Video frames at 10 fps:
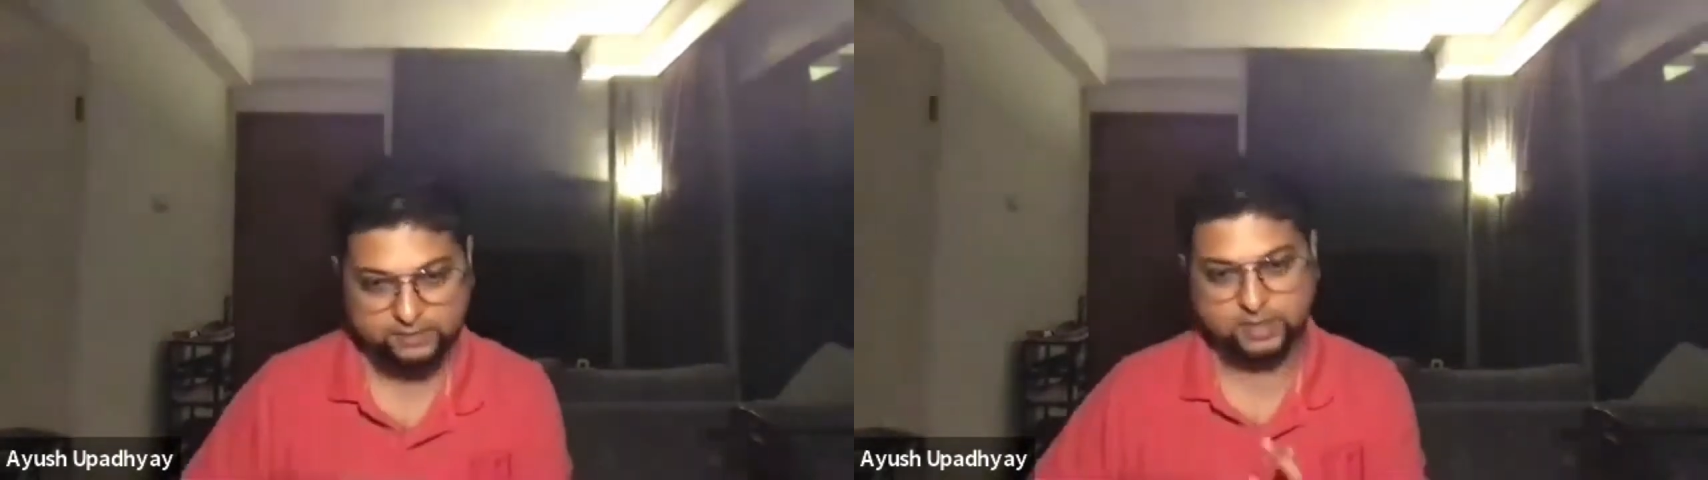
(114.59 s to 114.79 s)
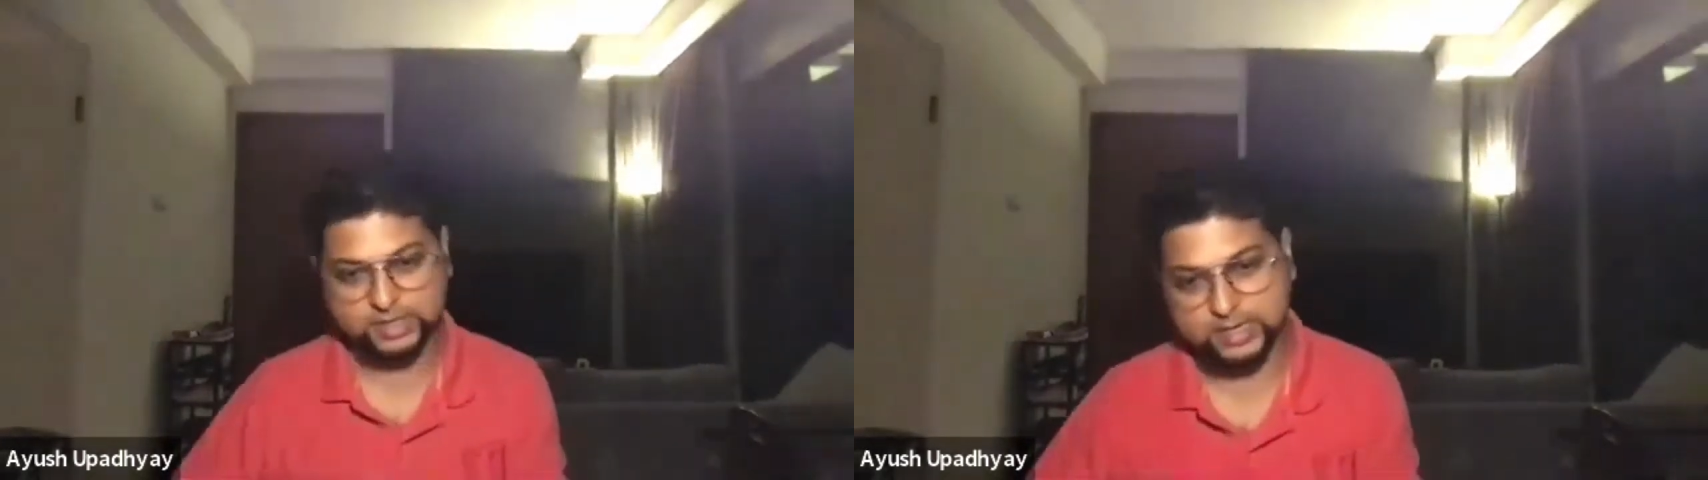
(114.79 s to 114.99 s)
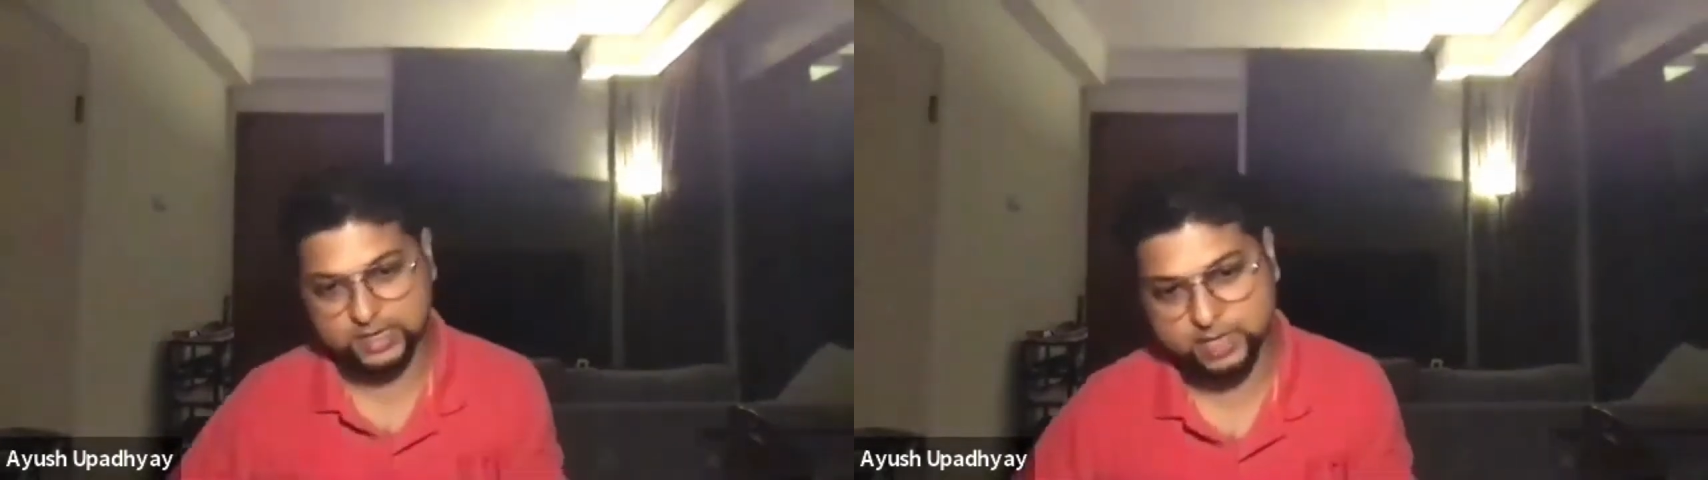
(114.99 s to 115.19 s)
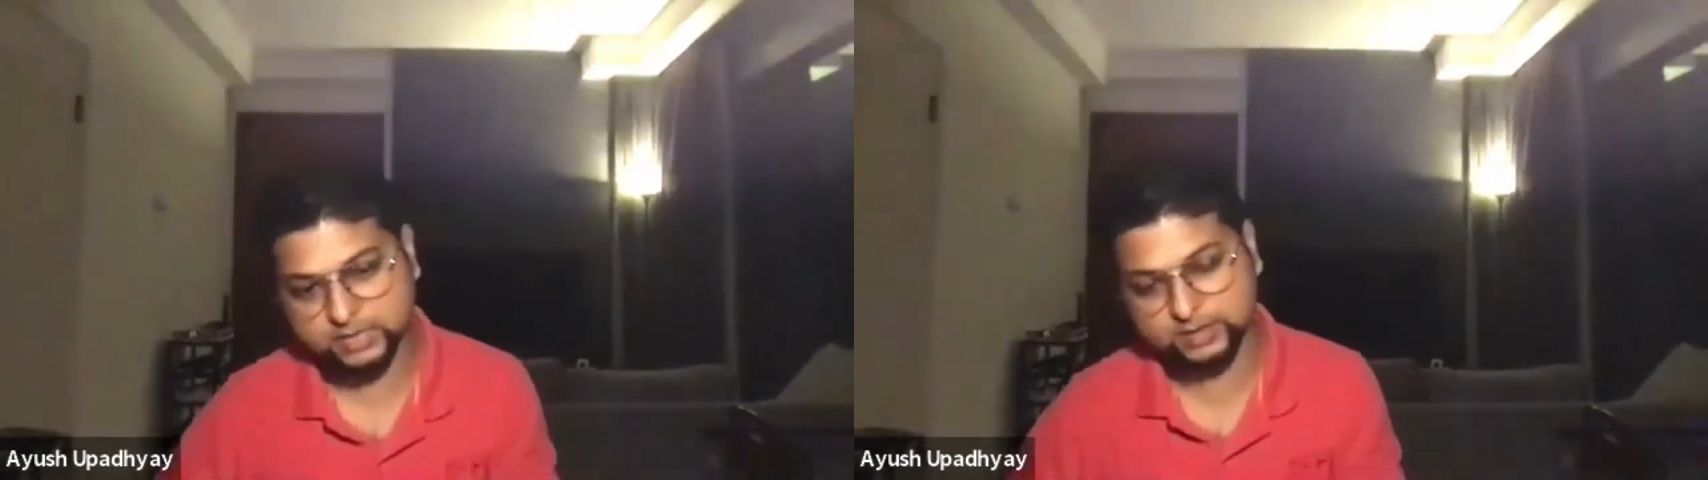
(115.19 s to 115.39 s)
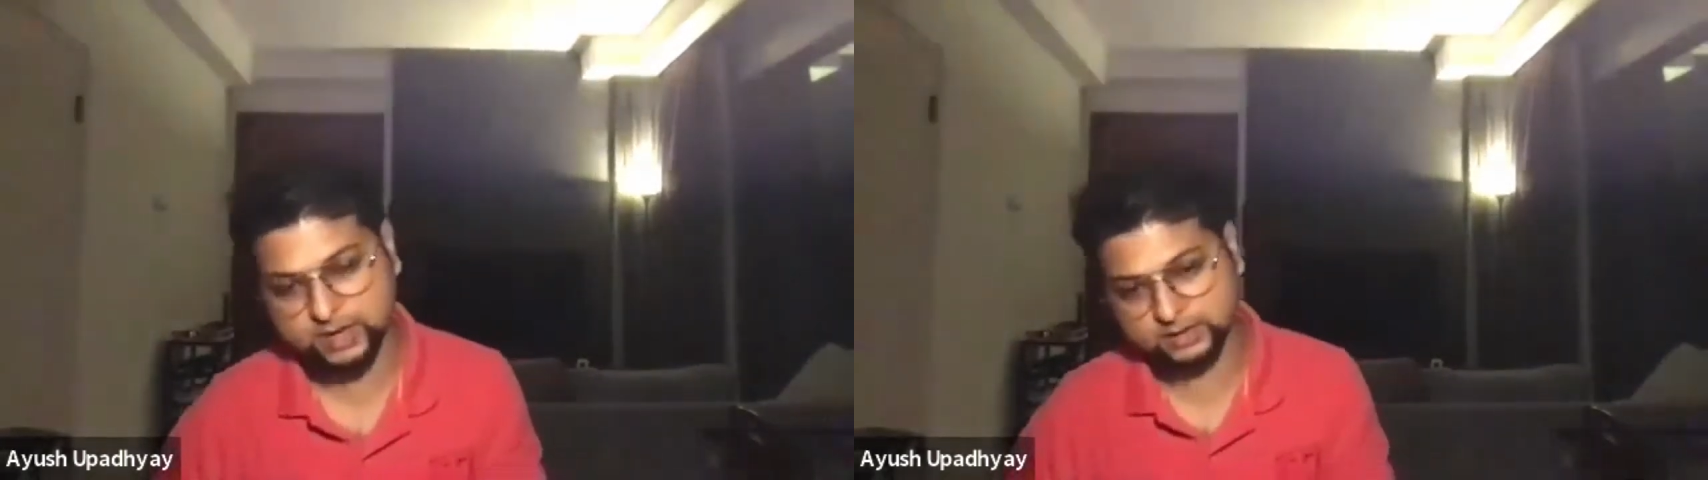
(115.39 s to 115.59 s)
very
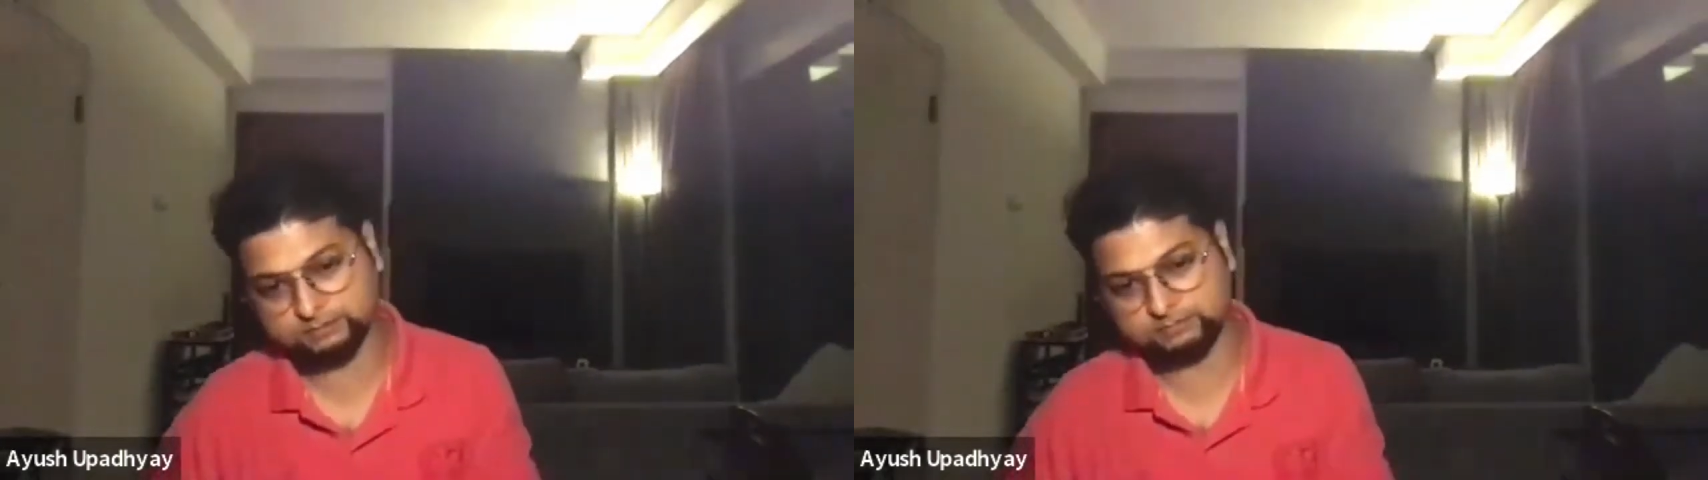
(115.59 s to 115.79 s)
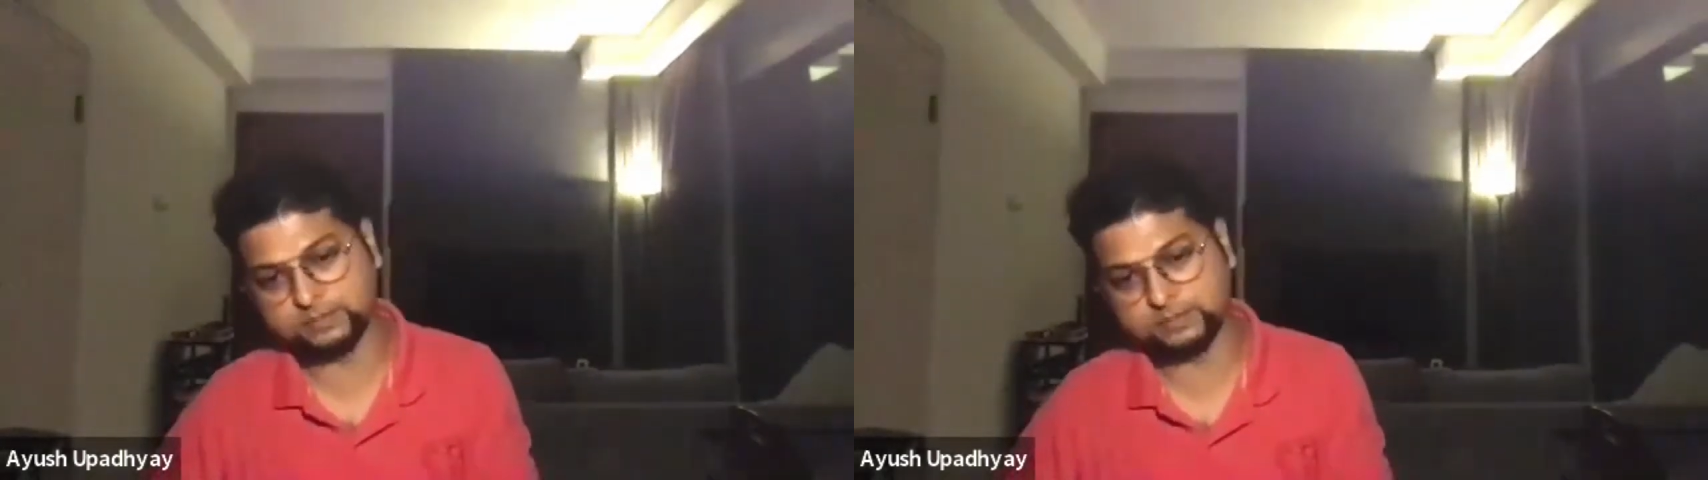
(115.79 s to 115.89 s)
layman that